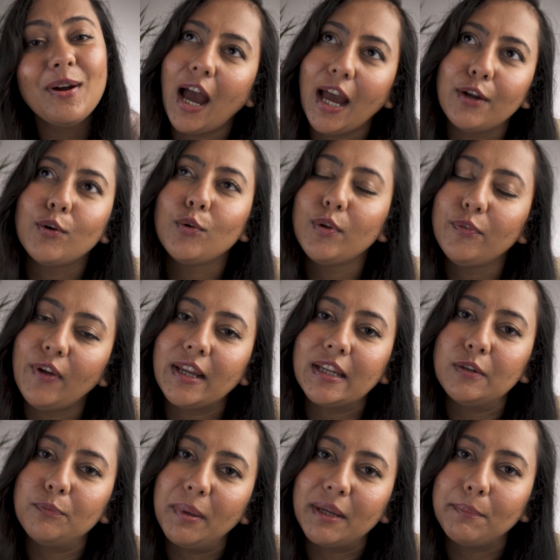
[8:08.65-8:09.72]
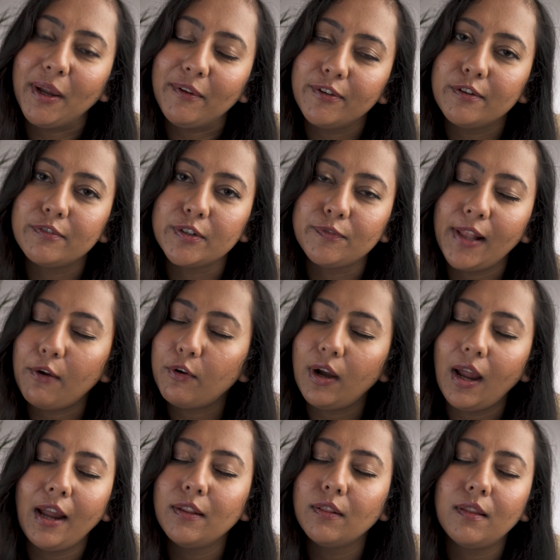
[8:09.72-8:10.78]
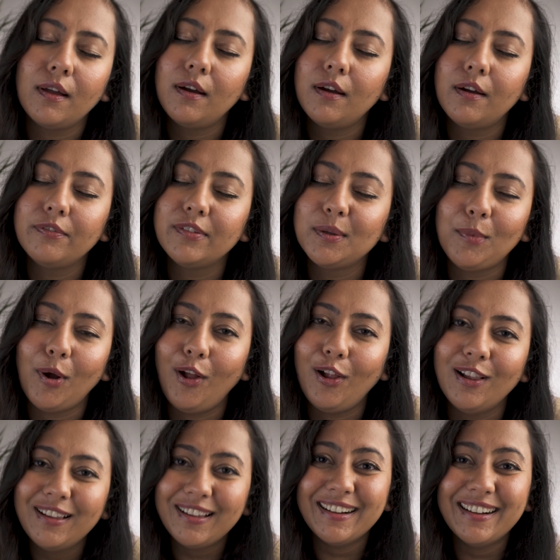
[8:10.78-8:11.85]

I don't know if I can pick my favorite flower. I love them all.